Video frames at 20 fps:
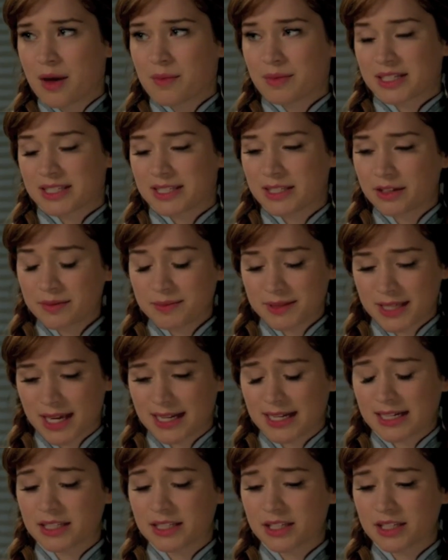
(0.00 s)
But it's still
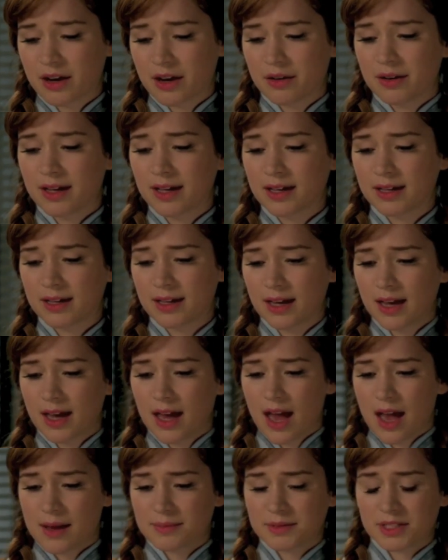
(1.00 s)
upsetting, so
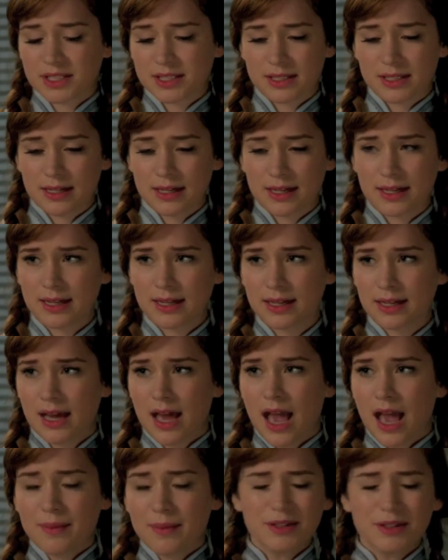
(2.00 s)
I'm just.
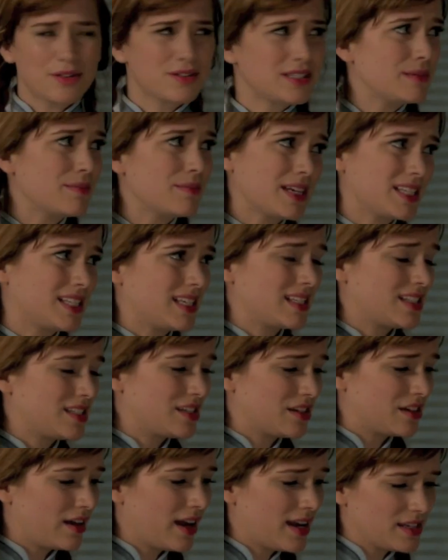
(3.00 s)
I'm gonna go see my
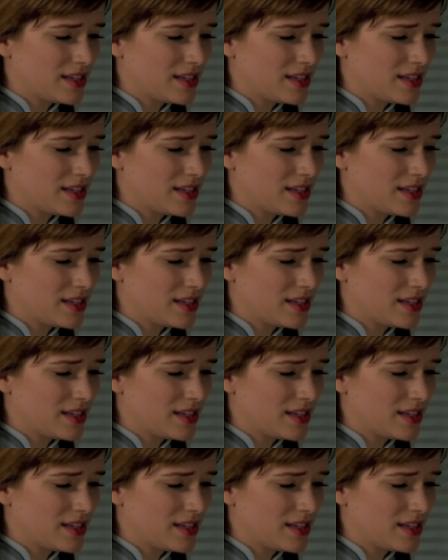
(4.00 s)
sister,